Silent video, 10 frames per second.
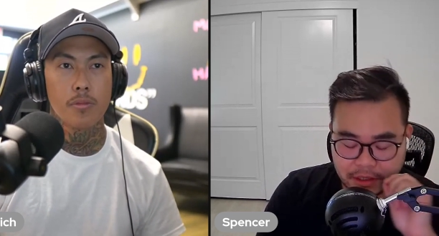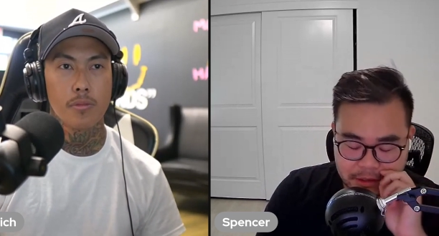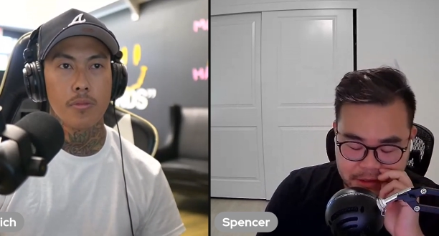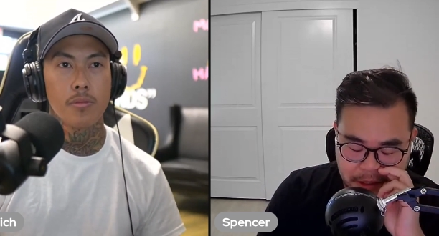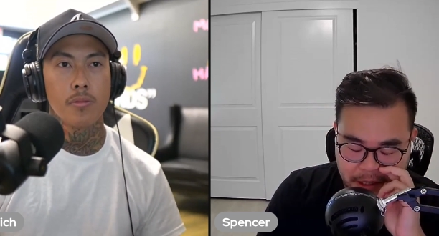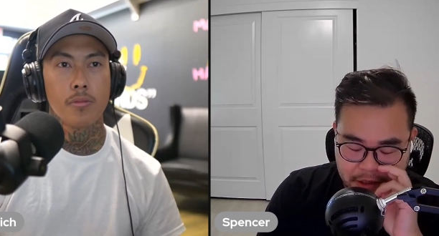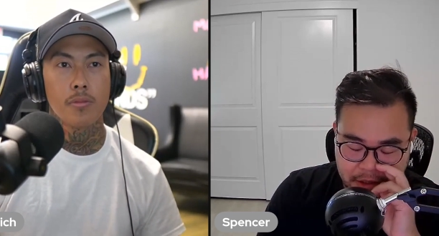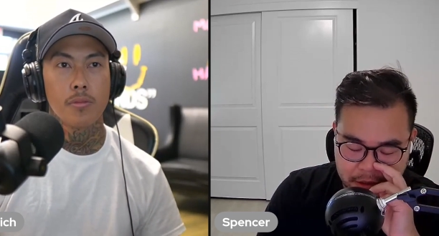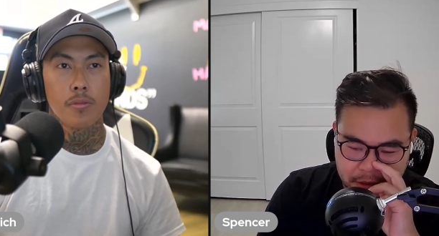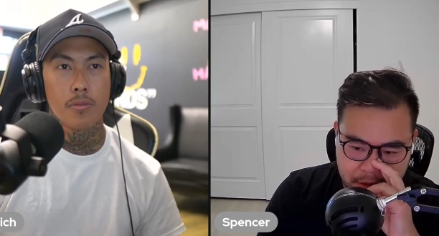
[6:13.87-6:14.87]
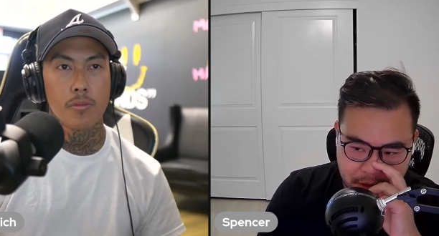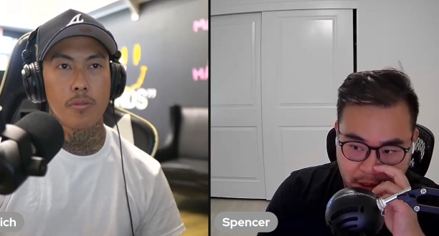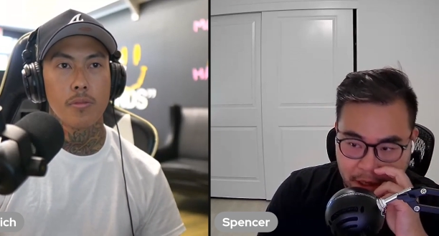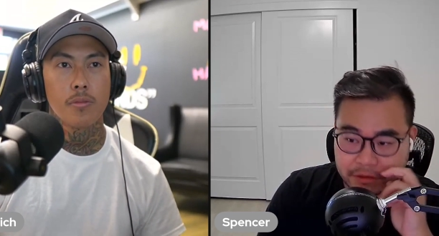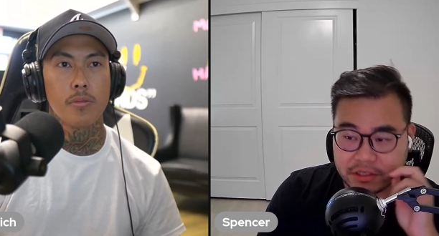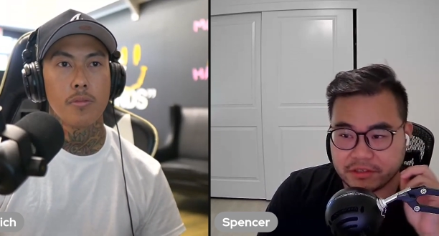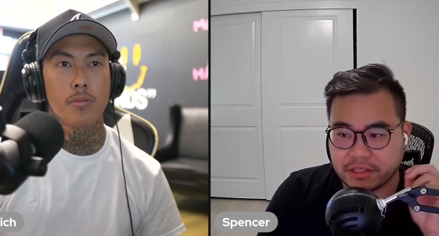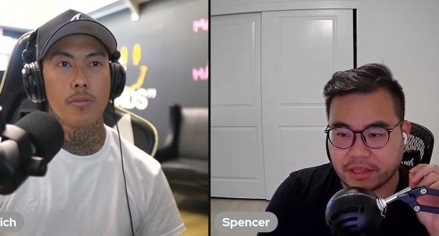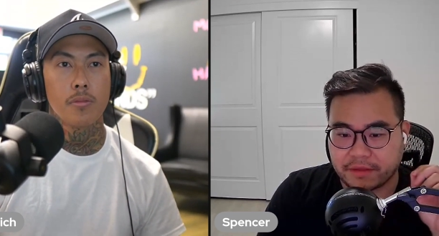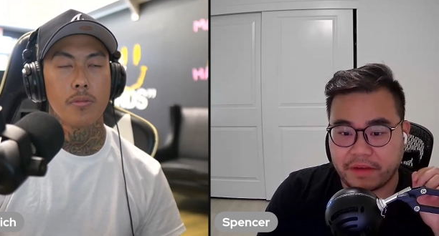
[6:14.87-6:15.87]
Speaker 1: So I was
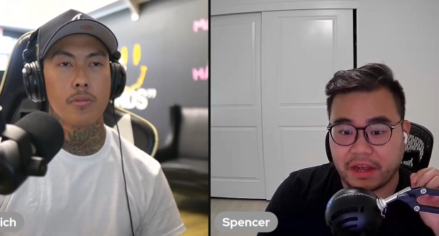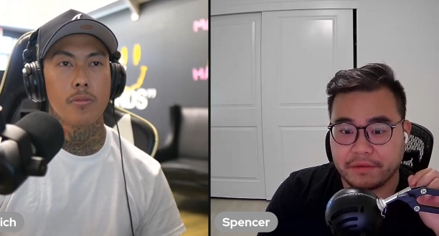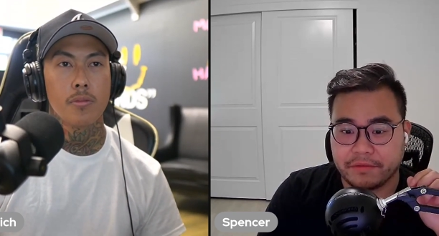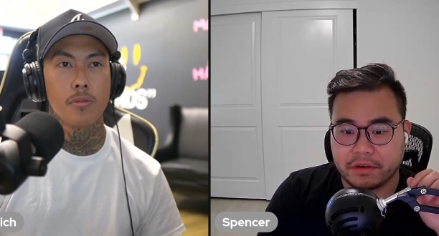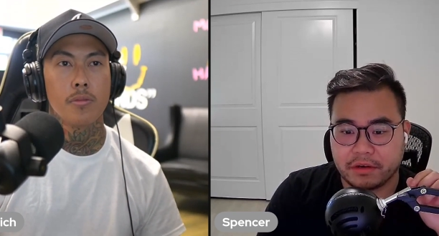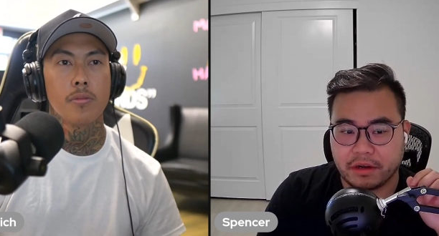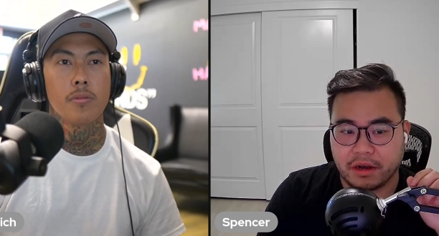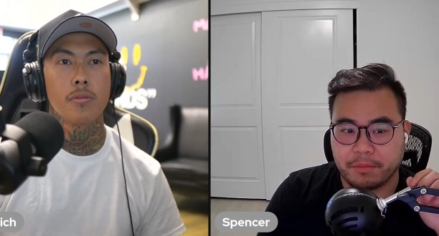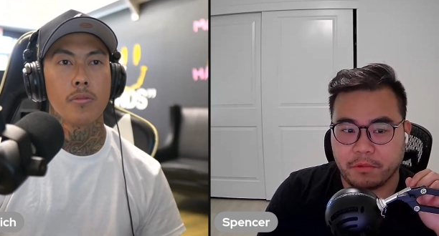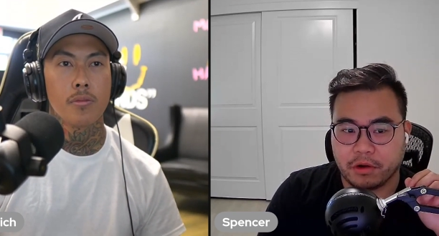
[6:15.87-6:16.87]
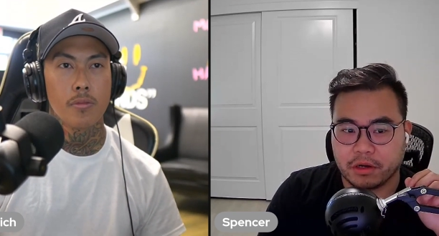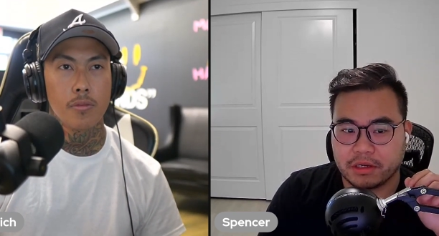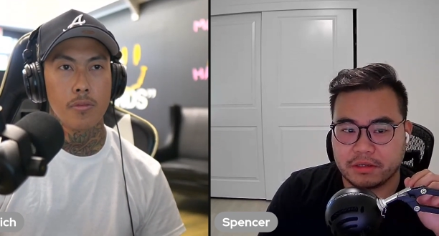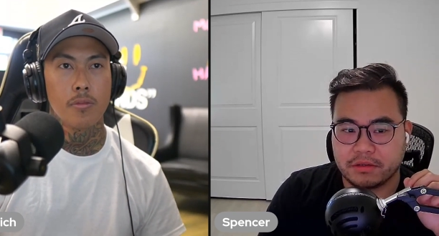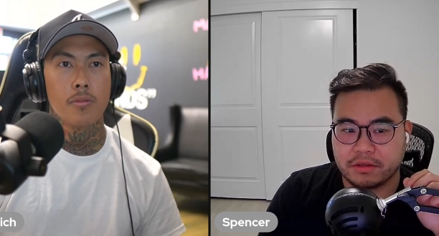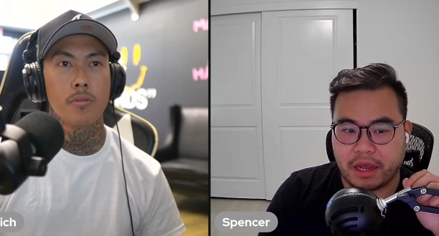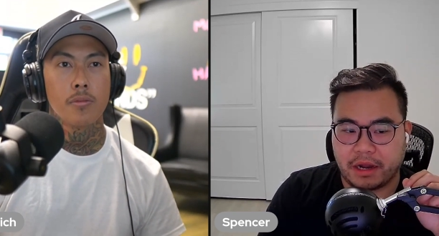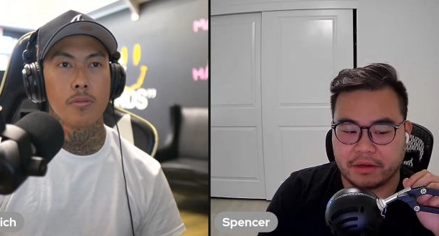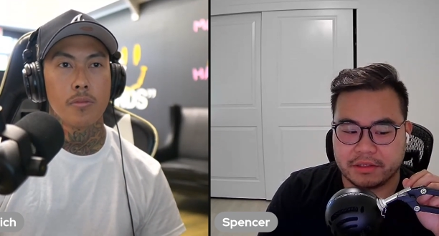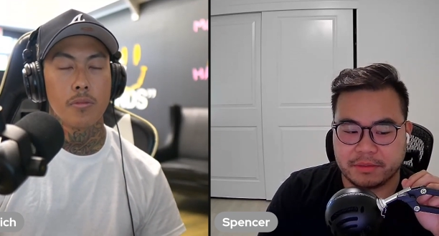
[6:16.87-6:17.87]
using like Fiverr, Upwork,
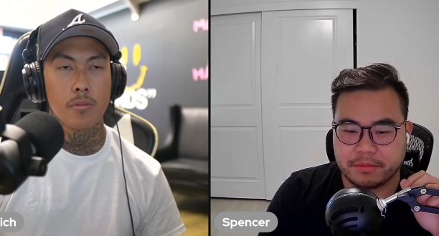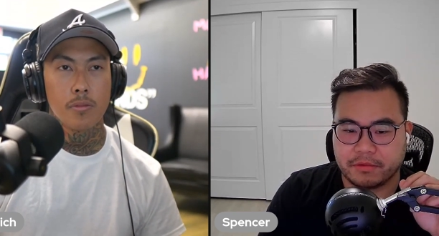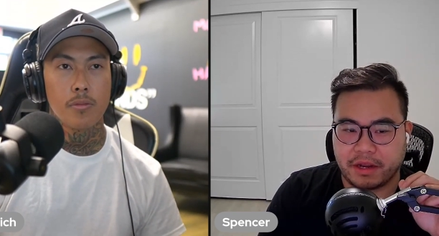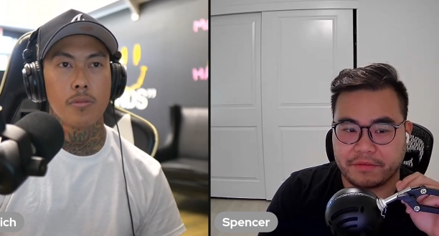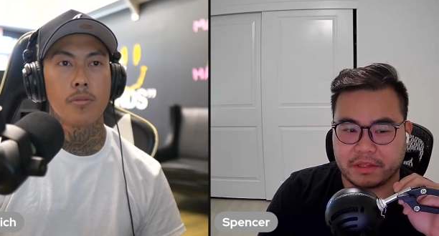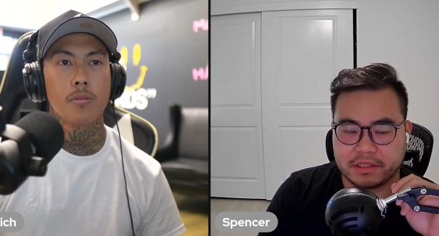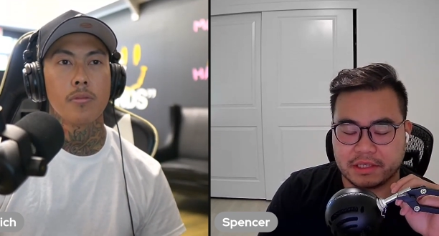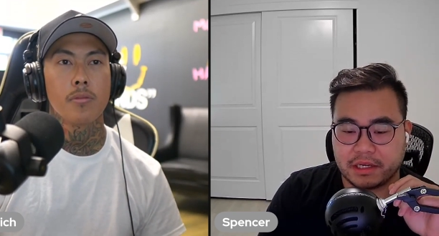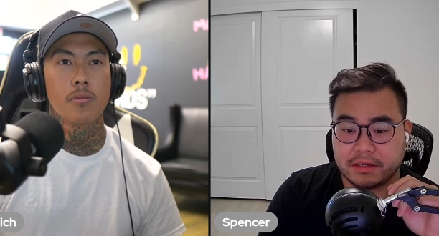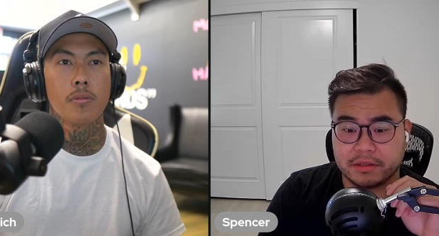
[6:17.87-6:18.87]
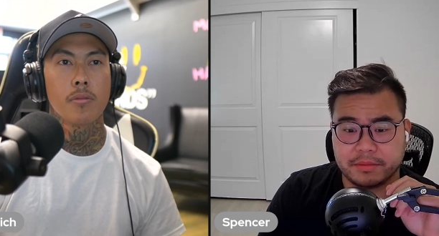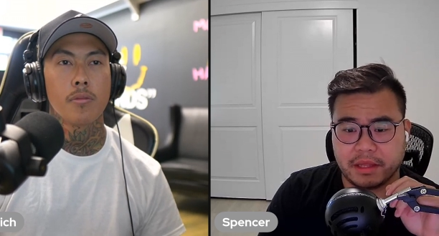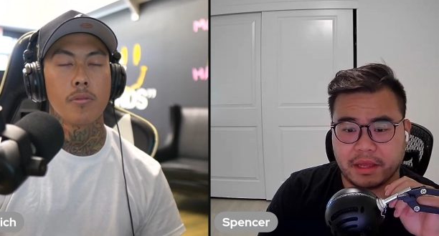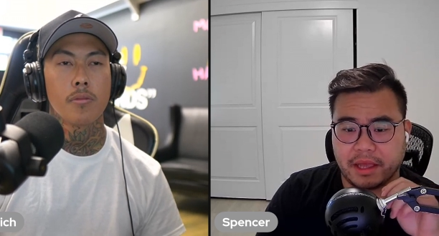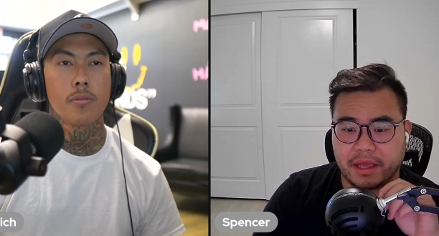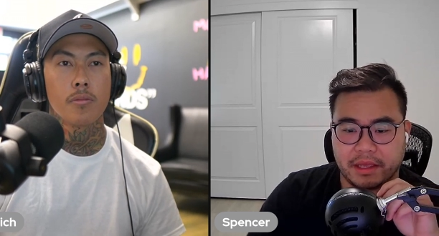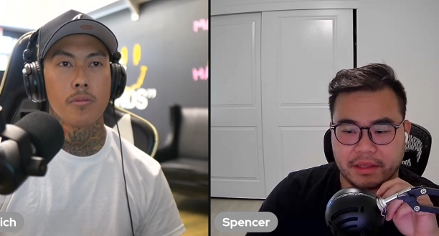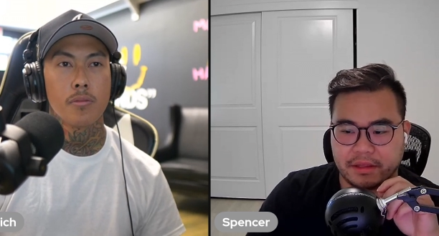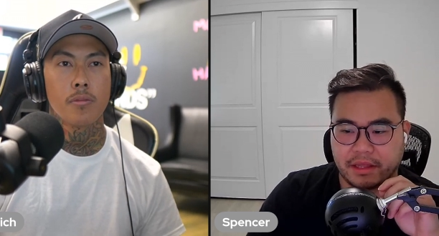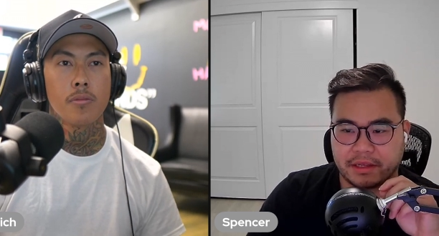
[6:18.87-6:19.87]
hiring some graphic designers, be like,
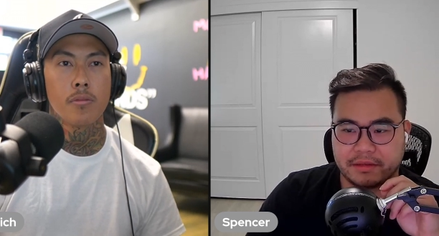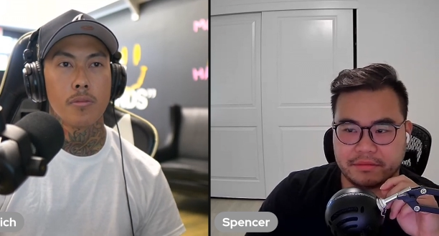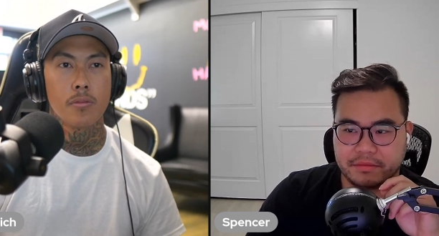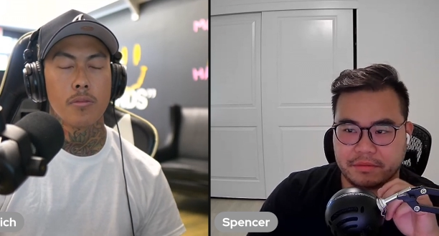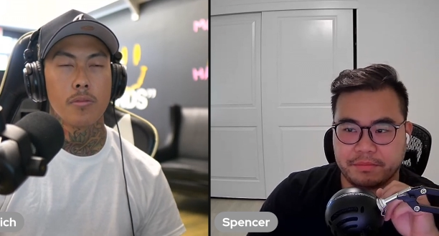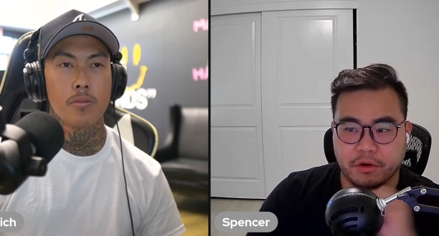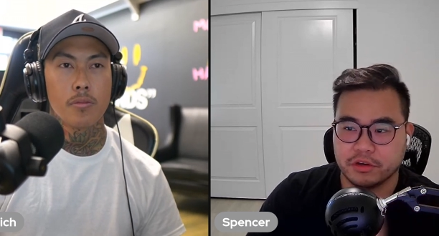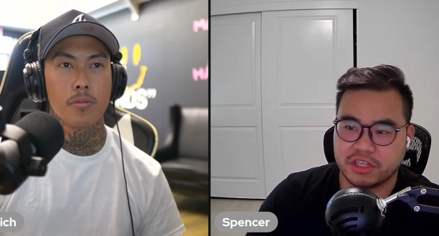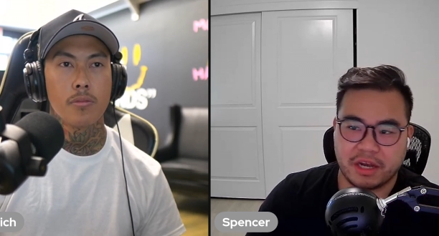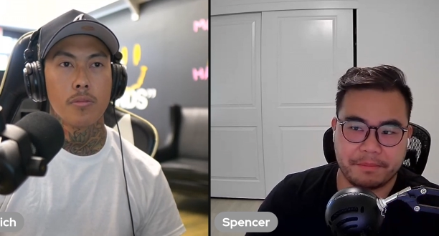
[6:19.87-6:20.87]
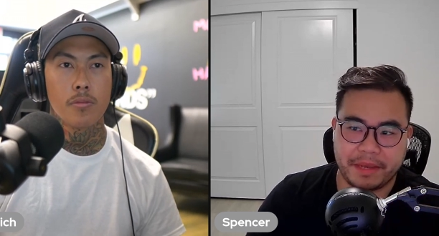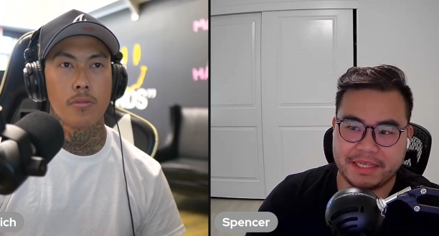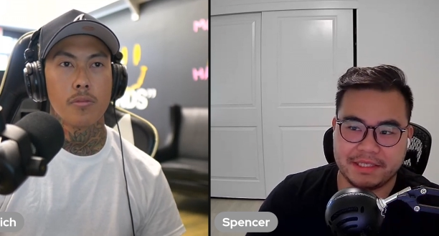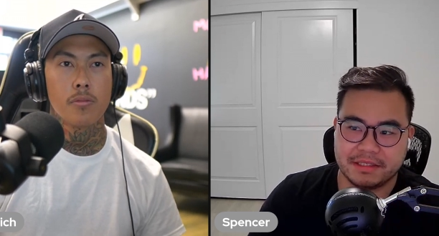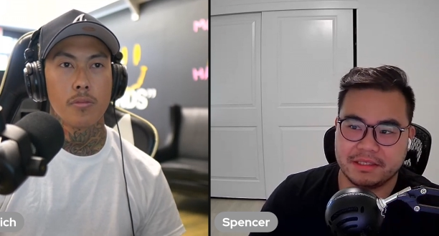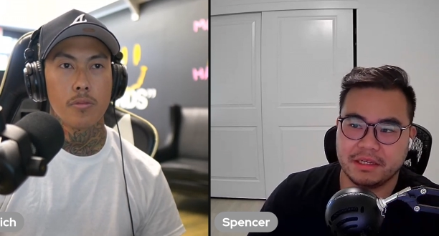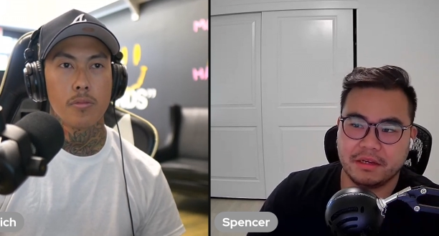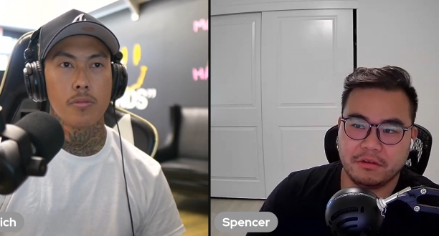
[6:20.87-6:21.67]
hey, like per job basis,